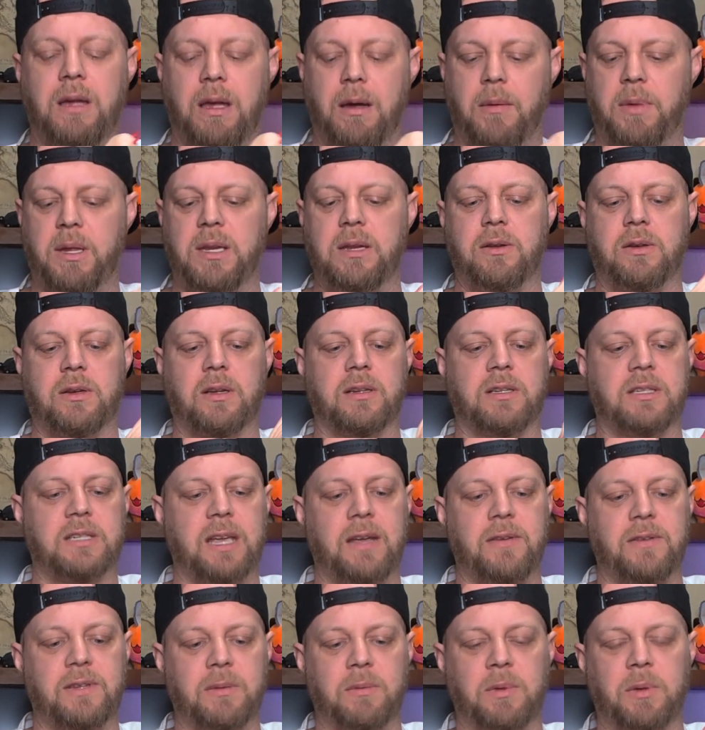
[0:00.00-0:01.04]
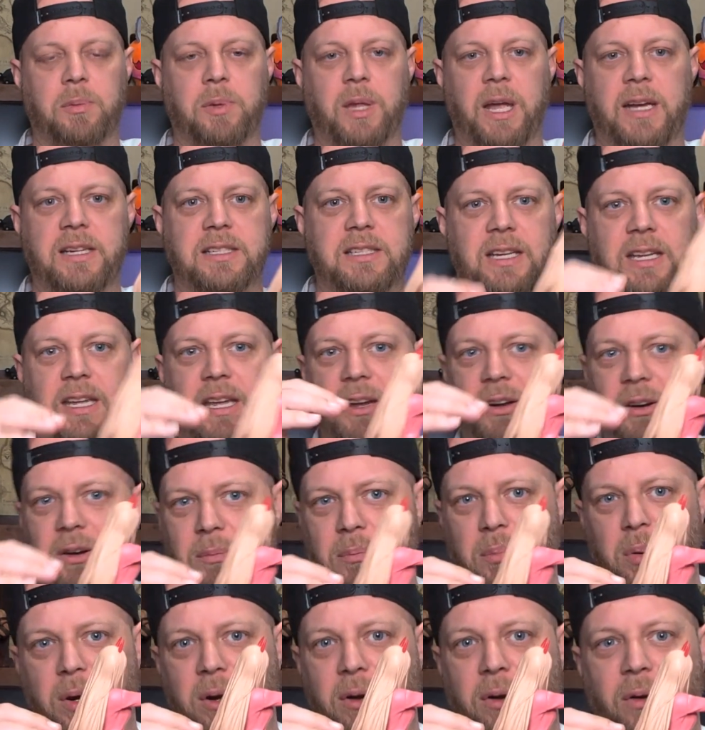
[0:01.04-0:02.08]
I mean, you could have saved some of the plastic here
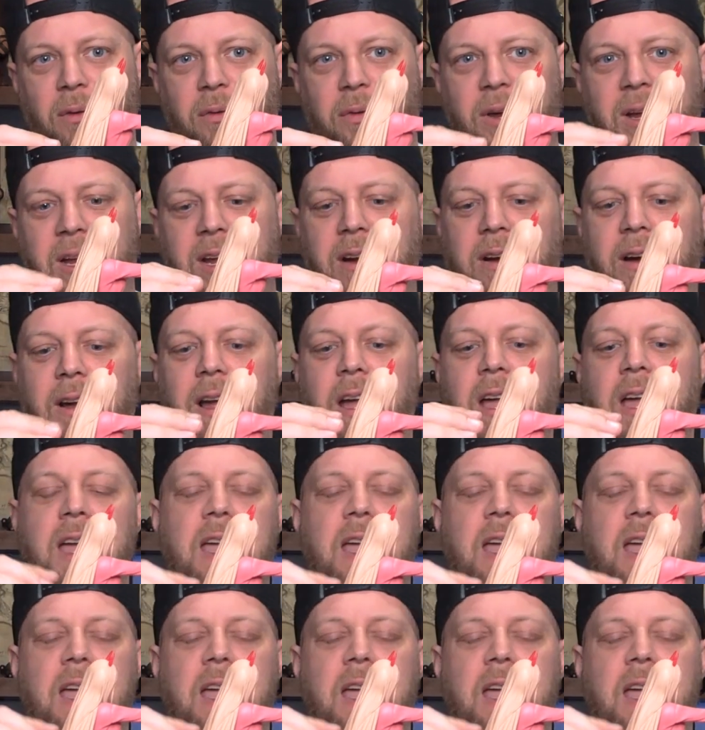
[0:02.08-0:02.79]
and put it over here,